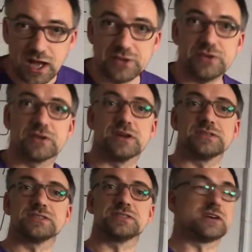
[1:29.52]
and you
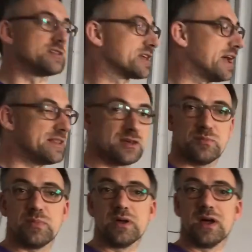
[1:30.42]
can still get
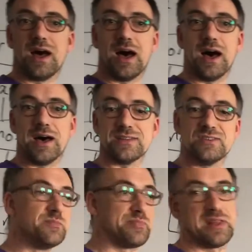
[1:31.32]
them
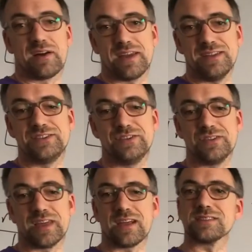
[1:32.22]
to plug into
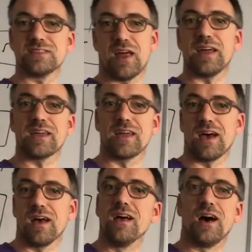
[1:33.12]
things like
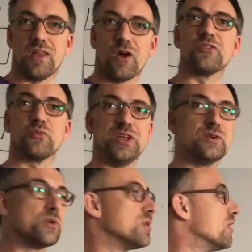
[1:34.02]
an
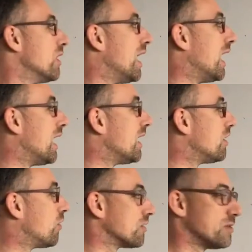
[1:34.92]
Arduino
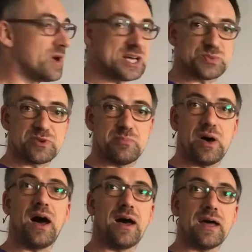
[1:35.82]
or a Raspberry
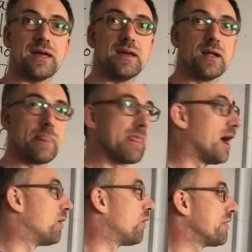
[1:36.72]
Pi.
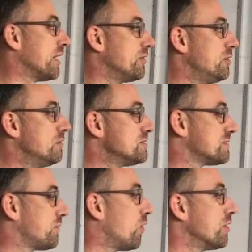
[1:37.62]
And what they're
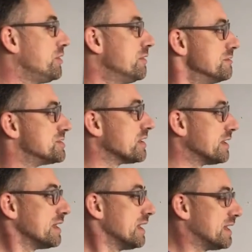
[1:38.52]
used for
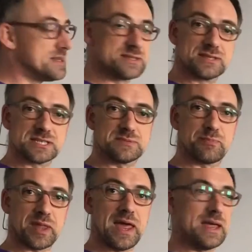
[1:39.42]
usually is
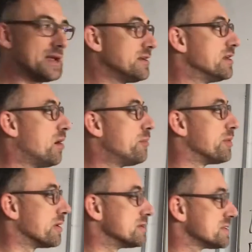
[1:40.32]
displaying
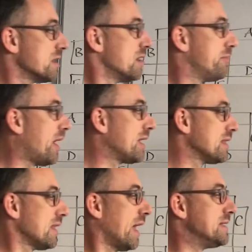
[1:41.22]
numbers by
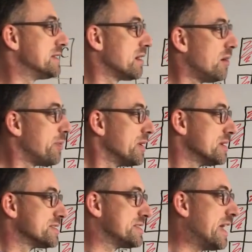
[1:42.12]
lighting up
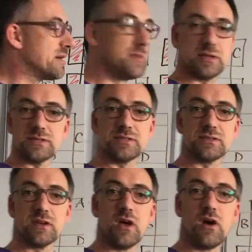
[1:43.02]

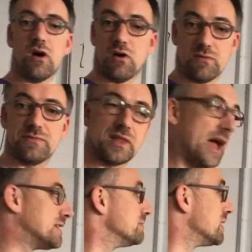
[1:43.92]
segments of
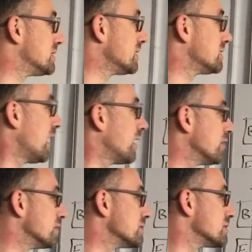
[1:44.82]
light emitting
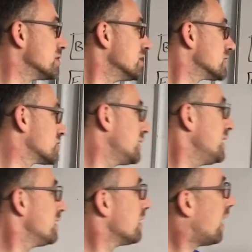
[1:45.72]
diodes. So
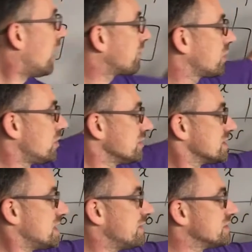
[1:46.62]
here I've called the
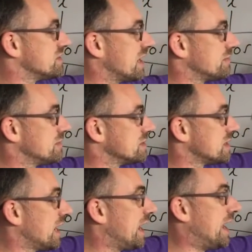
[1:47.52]
7 segments
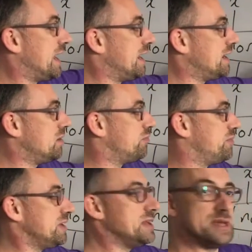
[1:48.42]
A,
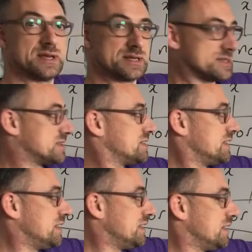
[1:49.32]
B,
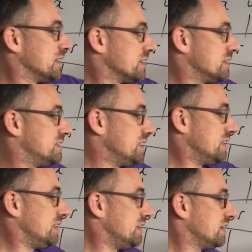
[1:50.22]
C,
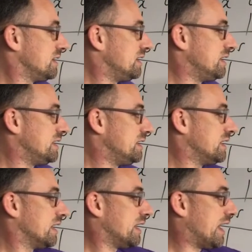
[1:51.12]
D,
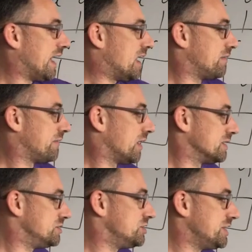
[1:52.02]
E, F
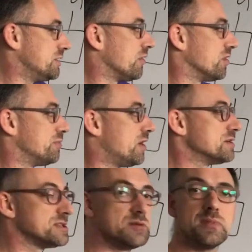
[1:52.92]
and G on the
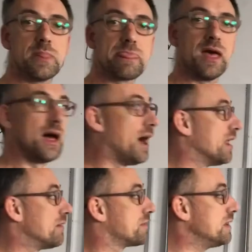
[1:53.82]
bottom,
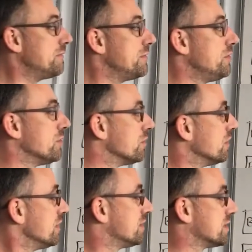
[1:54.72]
and I've given
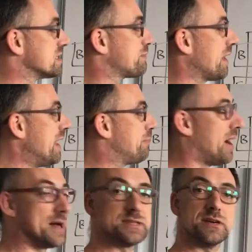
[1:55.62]
you the display
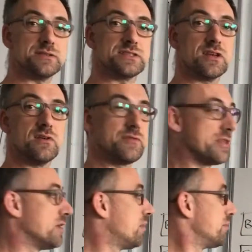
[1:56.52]
patterns for
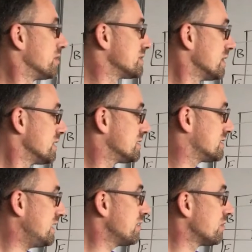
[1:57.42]
the numbers
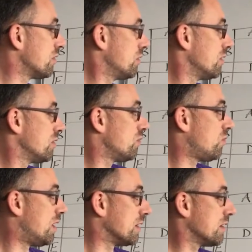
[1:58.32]
0,
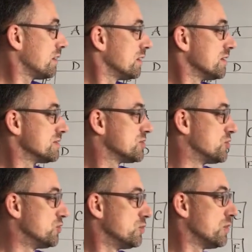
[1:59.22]
1,
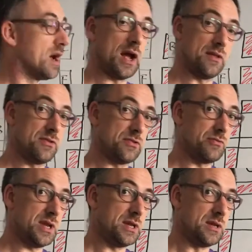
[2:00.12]
2 and
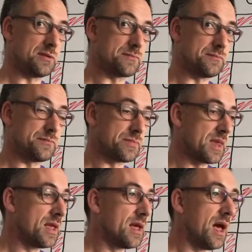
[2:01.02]
3.
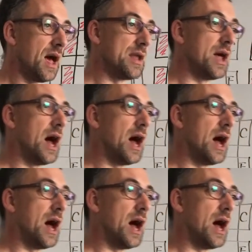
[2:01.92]
And